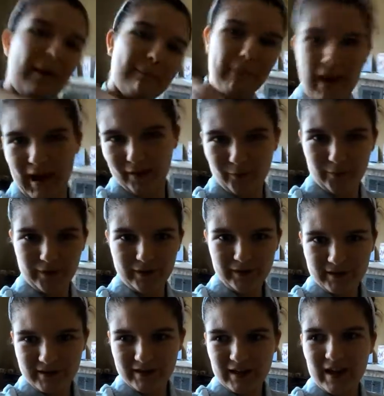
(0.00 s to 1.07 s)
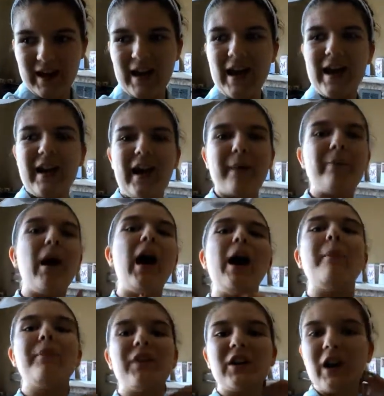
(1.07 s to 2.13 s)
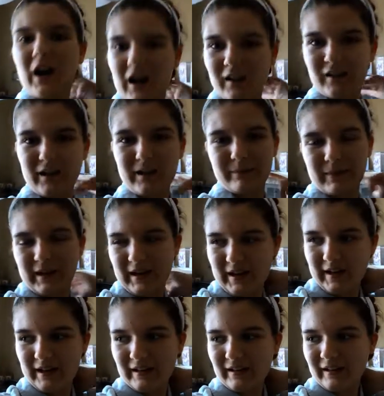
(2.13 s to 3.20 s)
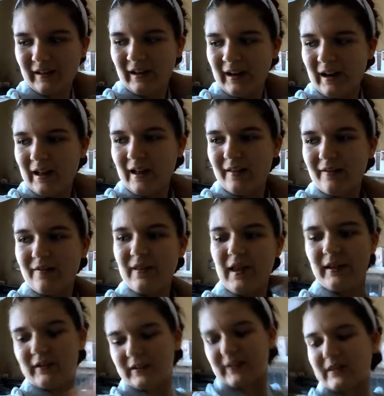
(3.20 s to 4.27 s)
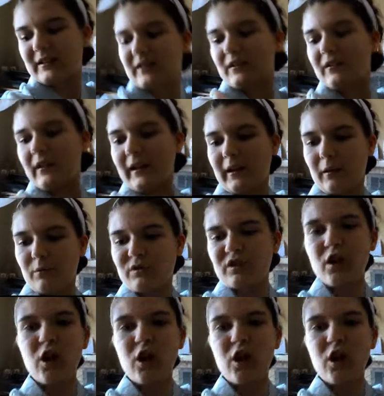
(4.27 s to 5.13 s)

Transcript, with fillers: that backwards and I popped the collar up and and like it was